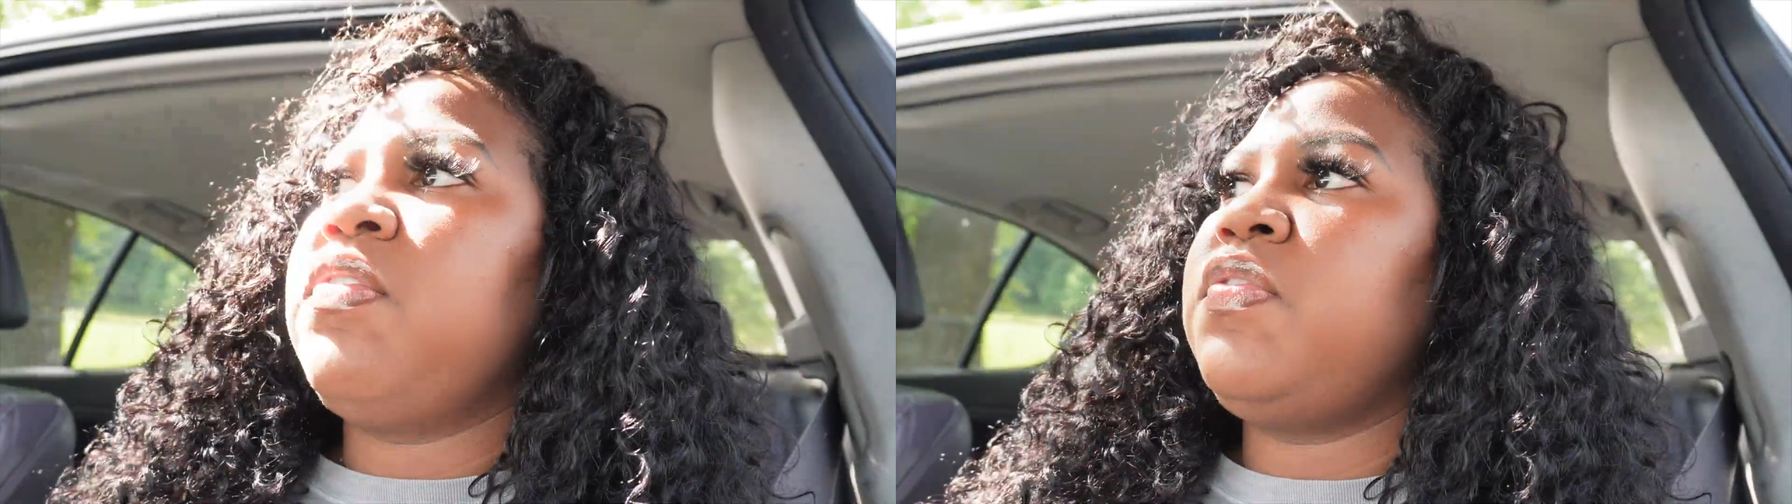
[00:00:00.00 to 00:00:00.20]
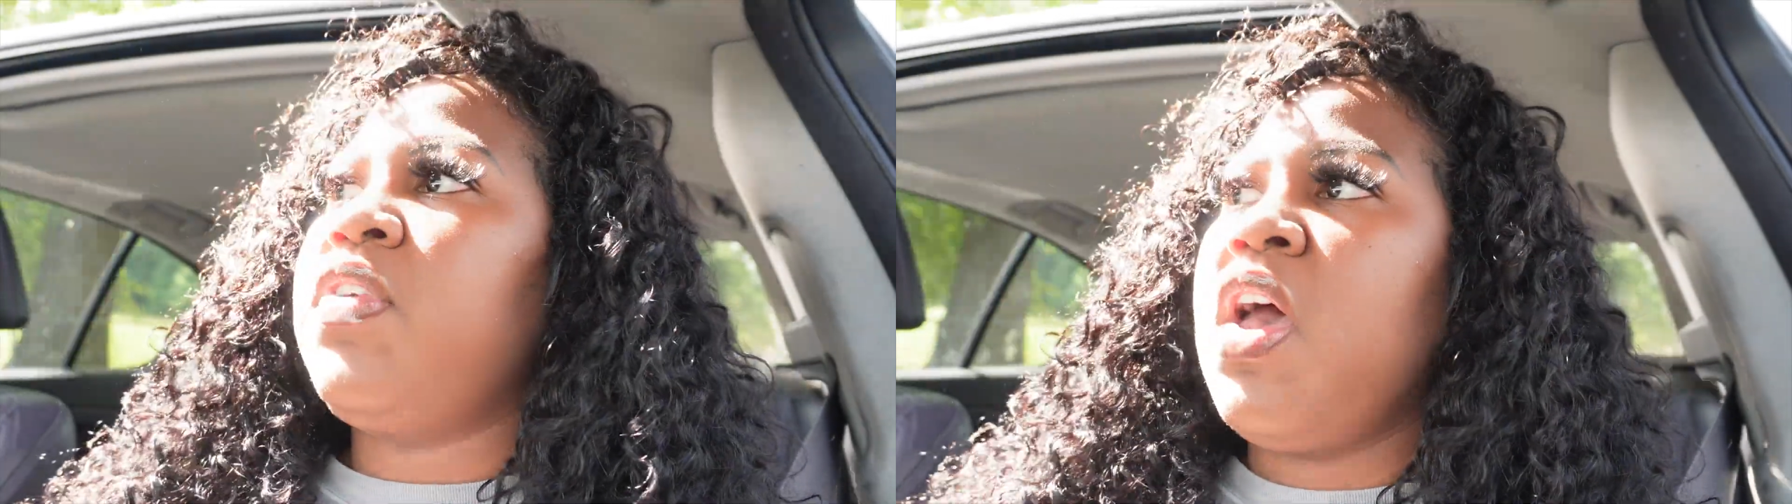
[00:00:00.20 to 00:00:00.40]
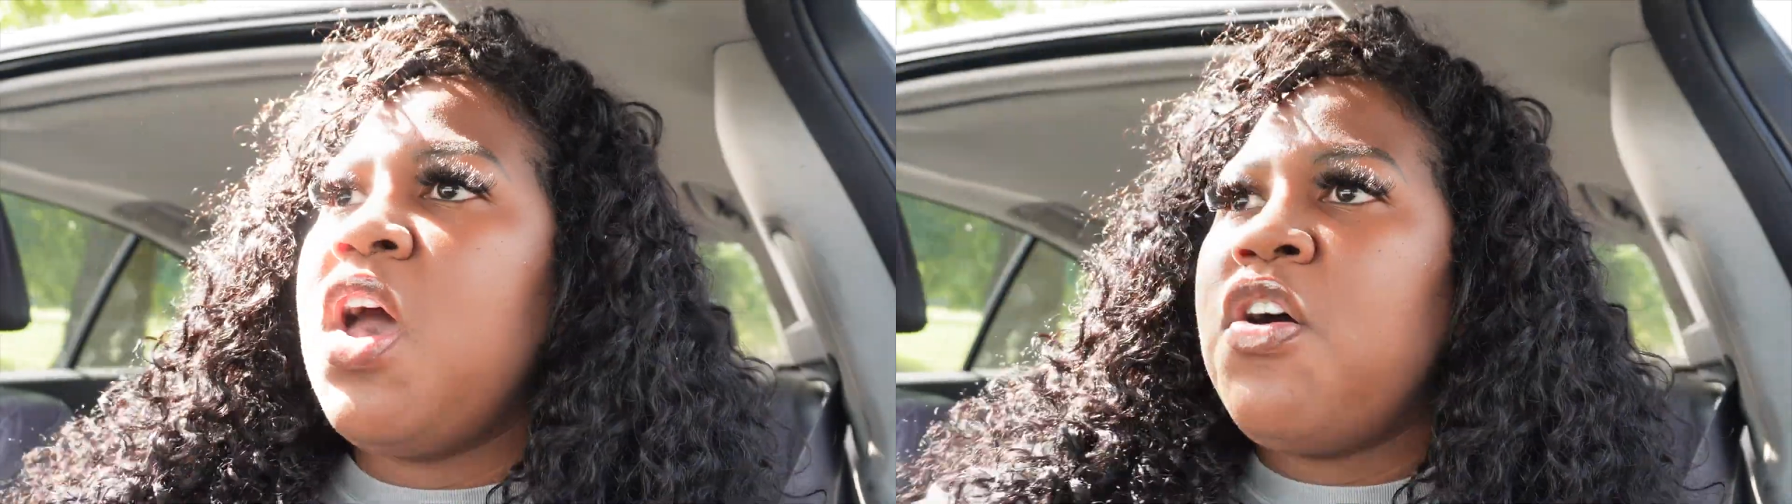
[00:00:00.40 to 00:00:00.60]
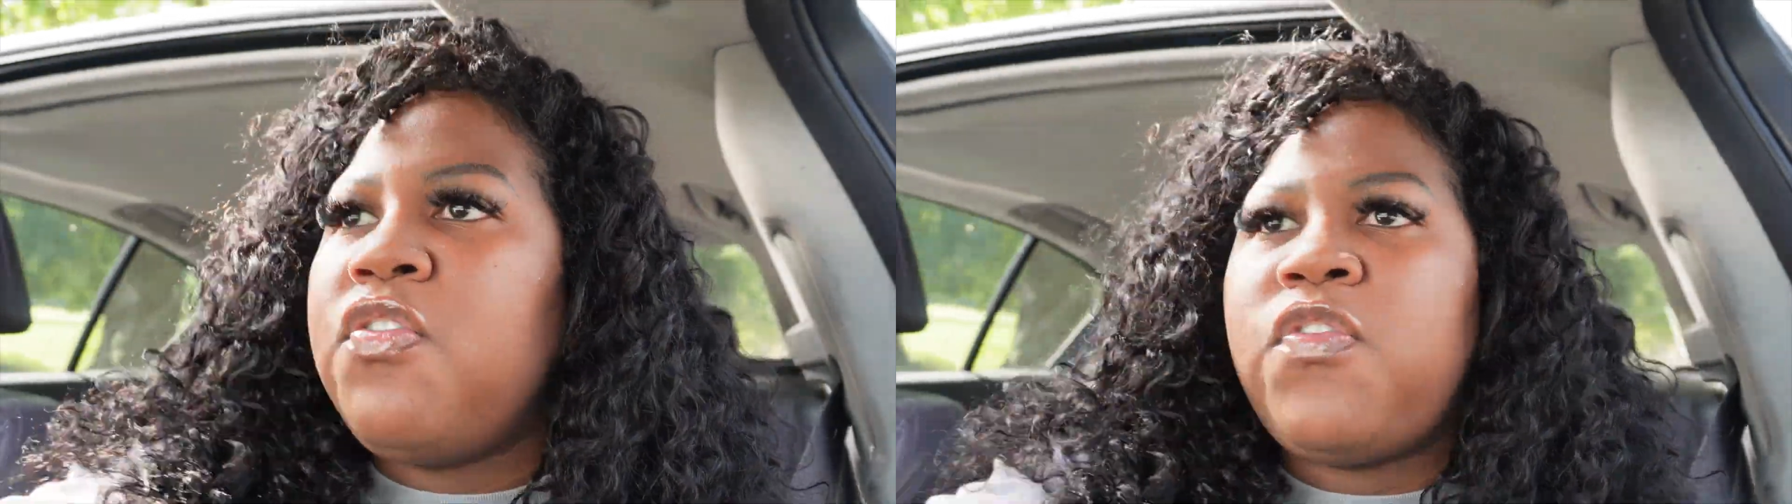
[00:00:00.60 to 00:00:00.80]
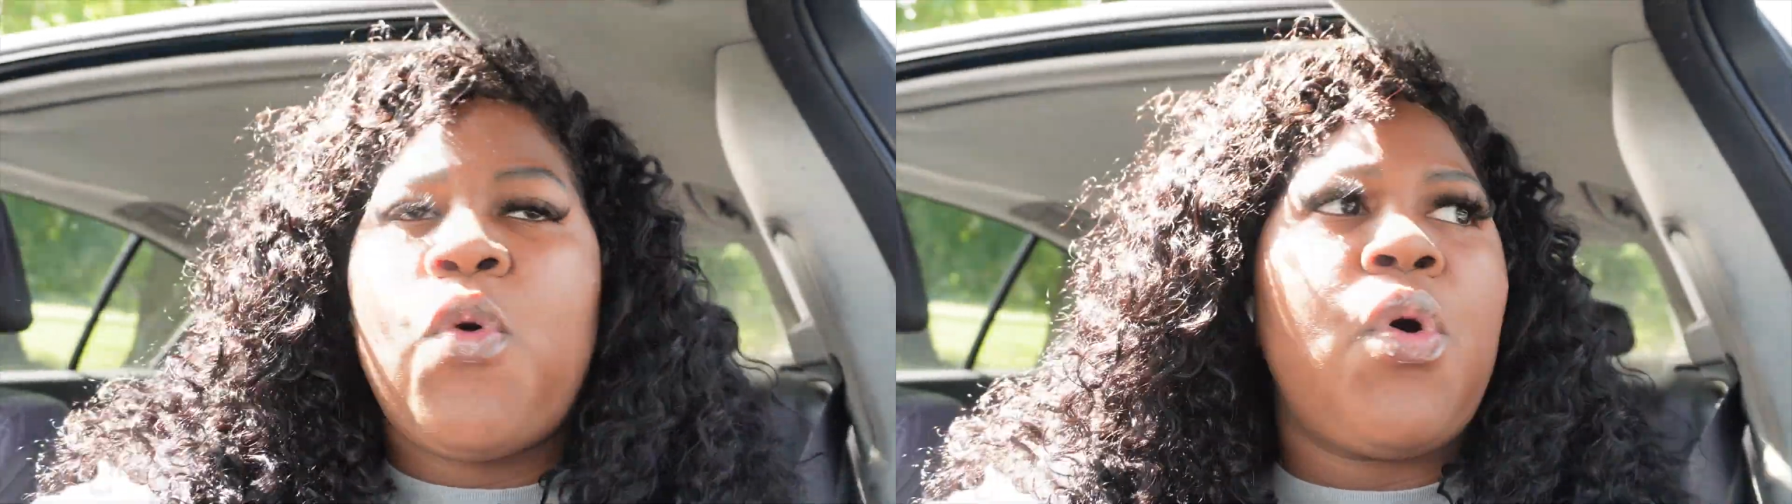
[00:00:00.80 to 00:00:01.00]

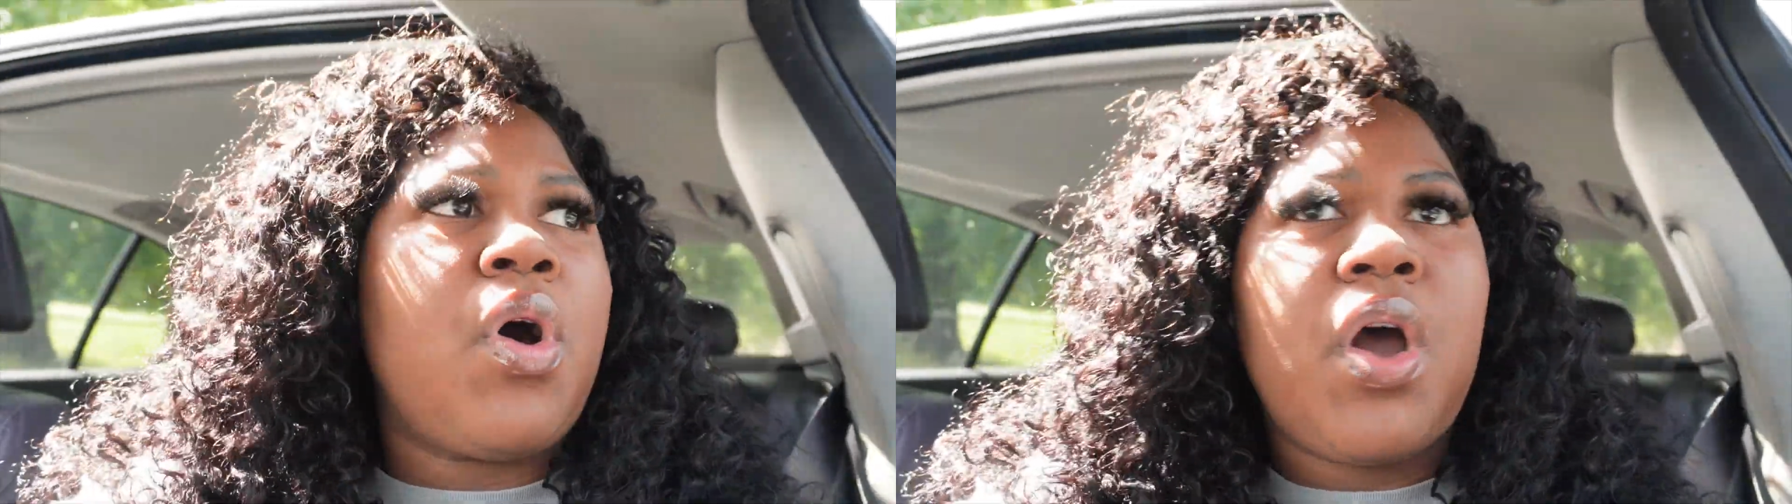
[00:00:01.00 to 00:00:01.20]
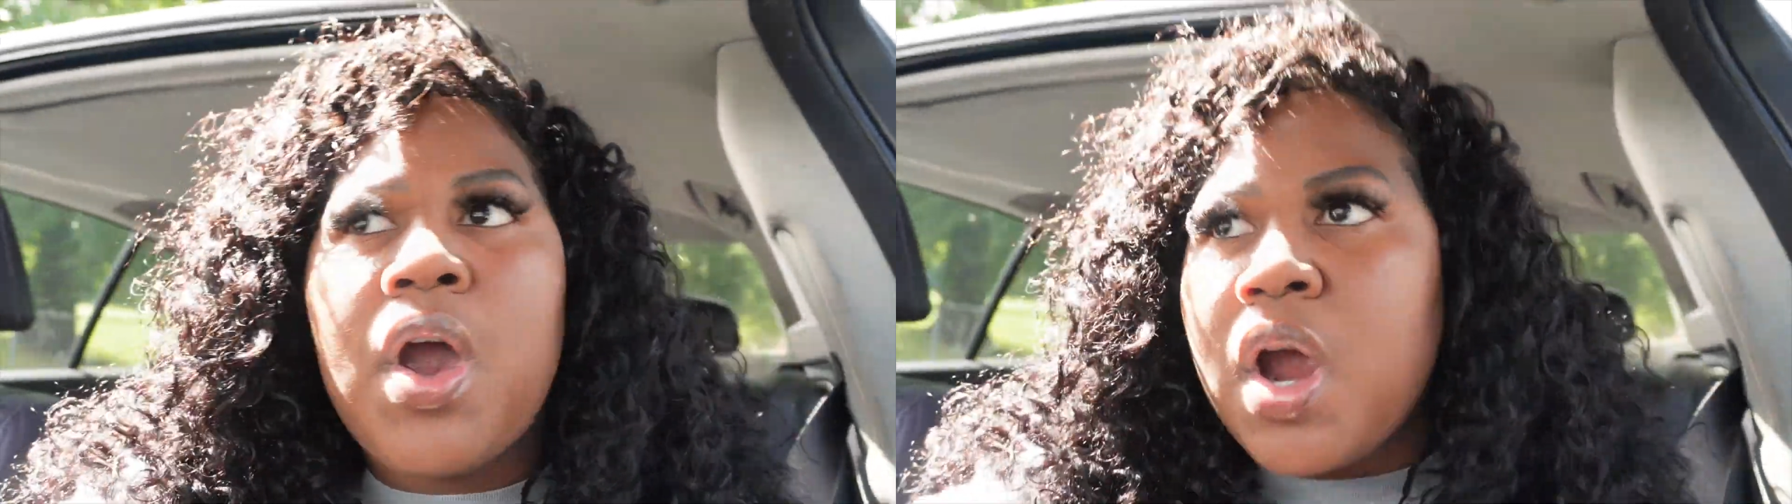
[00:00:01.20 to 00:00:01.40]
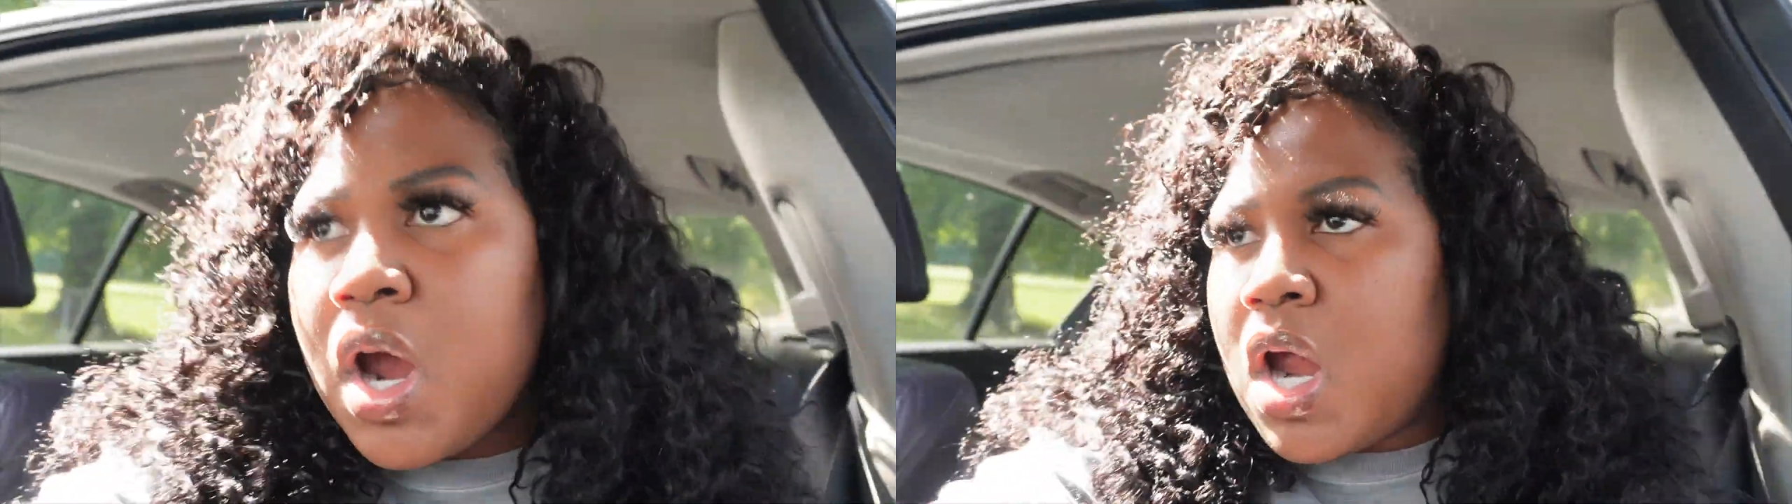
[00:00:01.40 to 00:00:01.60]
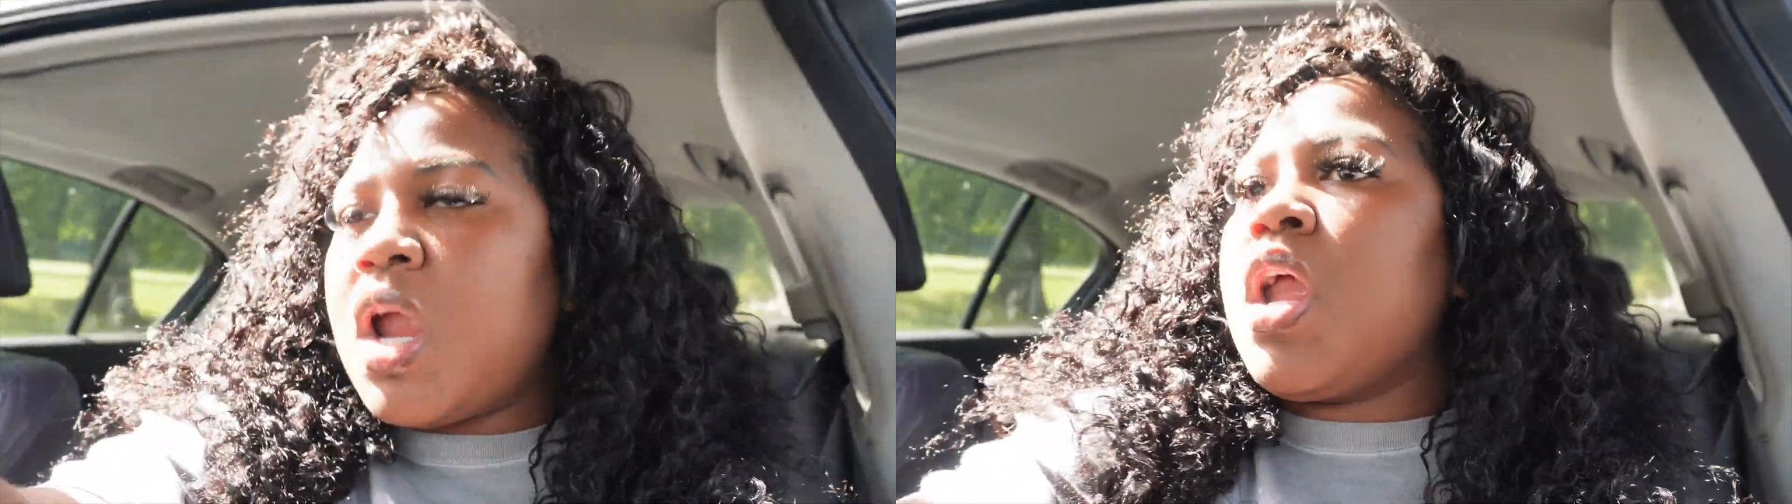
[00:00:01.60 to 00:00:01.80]
for